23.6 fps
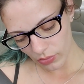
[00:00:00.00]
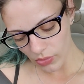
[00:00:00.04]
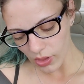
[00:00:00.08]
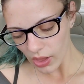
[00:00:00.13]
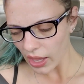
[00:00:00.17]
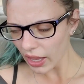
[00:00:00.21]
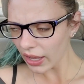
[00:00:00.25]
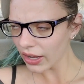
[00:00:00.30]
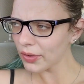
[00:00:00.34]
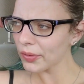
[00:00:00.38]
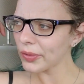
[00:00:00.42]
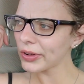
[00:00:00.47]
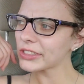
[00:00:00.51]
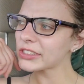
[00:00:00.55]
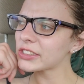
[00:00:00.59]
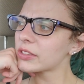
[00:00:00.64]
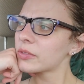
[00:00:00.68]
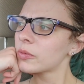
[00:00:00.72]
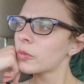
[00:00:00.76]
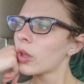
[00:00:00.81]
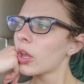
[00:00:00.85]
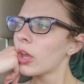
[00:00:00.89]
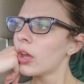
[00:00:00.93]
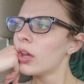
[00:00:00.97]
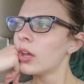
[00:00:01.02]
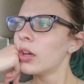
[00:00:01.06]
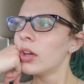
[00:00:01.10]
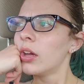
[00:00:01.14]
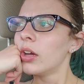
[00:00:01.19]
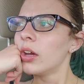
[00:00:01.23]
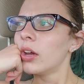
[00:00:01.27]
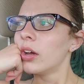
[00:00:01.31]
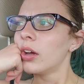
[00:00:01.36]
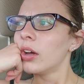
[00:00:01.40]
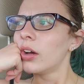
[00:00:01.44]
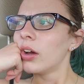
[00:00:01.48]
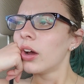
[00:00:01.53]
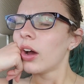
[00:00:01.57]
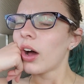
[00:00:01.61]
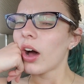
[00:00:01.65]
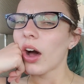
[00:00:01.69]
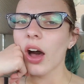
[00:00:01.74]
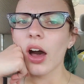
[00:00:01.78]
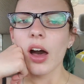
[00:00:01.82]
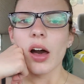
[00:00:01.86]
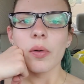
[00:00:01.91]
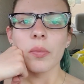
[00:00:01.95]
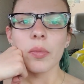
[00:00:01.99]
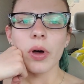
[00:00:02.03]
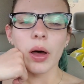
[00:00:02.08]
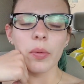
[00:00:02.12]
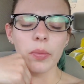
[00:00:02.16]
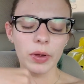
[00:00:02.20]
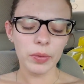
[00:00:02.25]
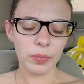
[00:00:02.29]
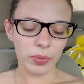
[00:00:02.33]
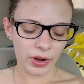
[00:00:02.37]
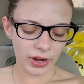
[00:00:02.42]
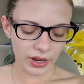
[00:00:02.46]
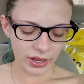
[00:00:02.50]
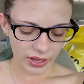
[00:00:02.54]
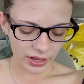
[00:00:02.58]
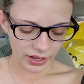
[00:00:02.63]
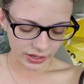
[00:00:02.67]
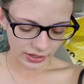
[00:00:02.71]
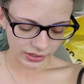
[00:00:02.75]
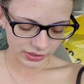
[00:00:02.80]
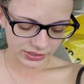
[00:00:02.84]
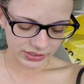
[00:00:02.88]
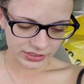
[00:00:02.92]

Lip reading: Anyways, on my break I